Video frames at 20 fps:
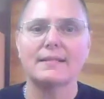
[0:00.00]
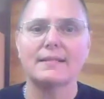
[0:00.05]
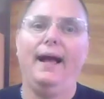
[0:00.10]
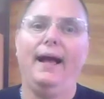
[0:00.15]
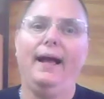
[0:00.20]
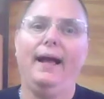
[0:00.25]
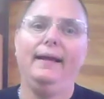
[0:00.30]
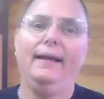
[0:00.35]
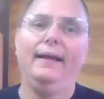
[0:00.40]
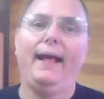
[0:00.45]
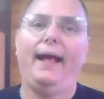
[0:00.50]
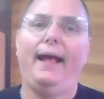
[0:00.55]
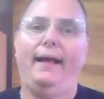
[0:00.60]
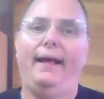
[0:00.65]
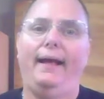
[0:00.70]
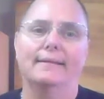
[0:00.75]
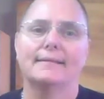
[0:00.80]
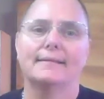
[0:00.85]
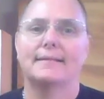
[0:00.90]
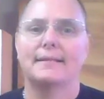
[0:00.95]
I
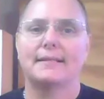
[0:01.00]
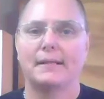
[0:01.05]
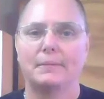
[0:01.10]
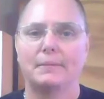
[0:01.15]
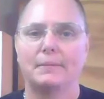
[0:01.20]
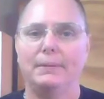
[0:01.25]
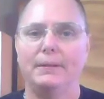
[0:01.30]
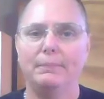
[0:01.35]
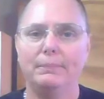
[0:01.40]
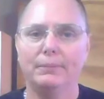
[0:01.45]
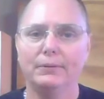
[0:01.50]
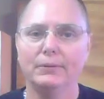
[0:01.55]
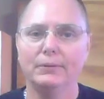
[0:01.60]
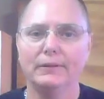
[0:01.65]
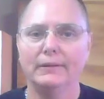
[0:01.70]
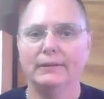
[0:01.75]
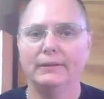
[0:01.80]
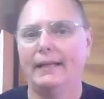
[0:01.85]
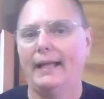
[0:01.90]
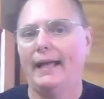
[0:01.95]
had sick
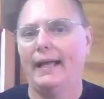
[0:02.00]
people